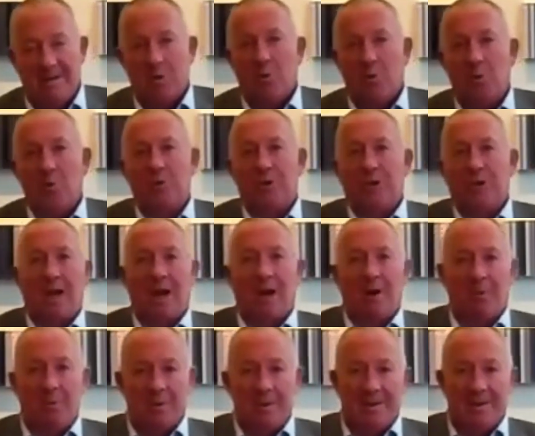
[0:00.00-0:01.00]

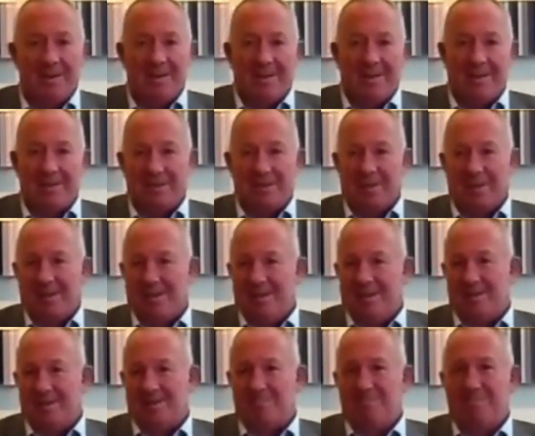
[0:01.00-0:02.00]
audio as
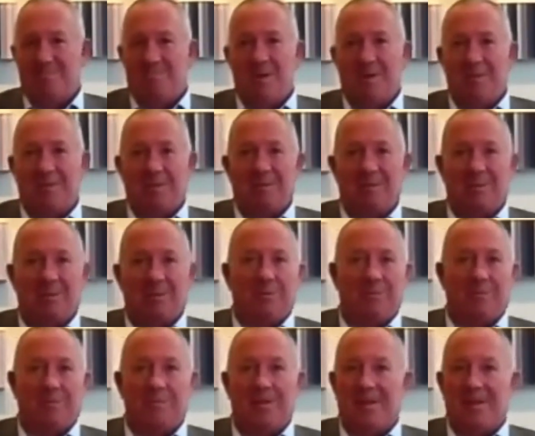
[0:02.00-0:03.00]
a
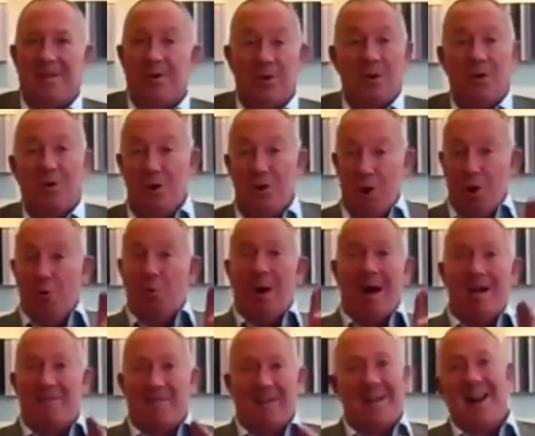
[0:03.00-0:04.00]
sort of new
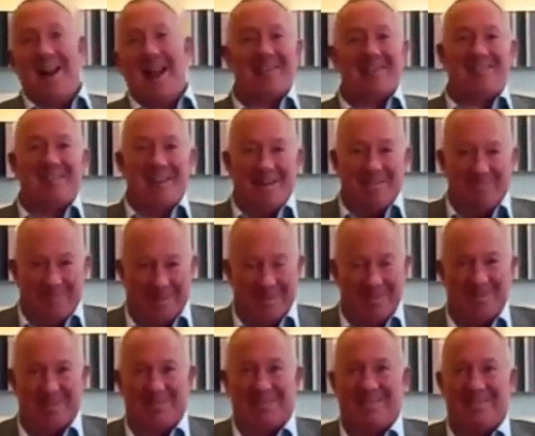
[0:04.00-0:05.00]
way of connecting,
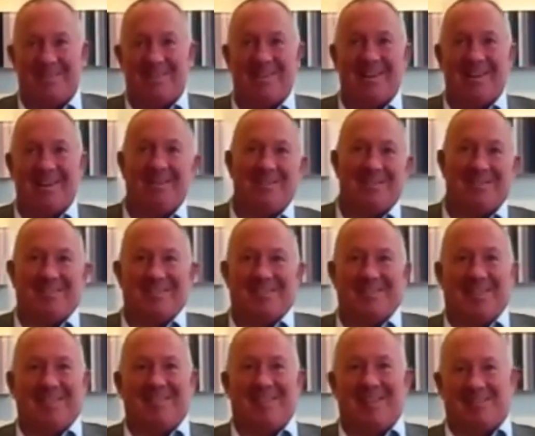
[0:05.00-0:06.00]
because
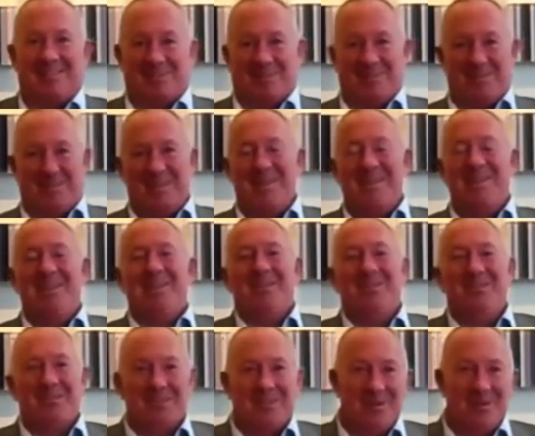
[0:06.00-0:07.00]
that sort of
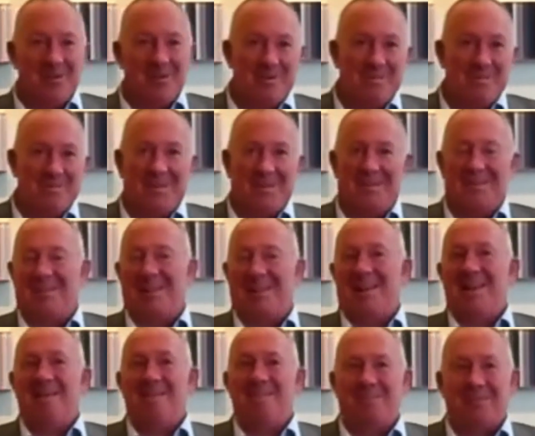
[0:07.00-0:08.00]
Zoom and
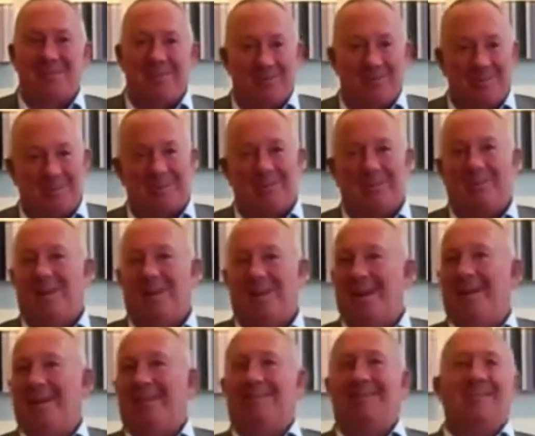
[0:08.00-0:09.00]
Teams, you're all sort of
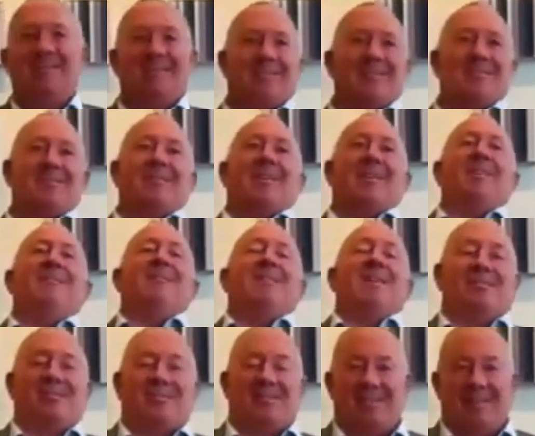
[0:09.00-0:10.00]
like just so
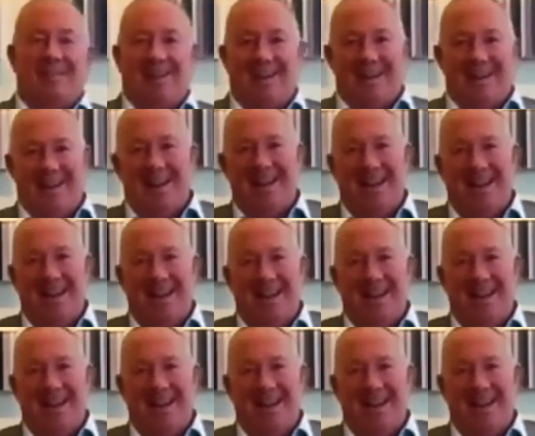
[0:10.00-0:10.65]
yesterday now,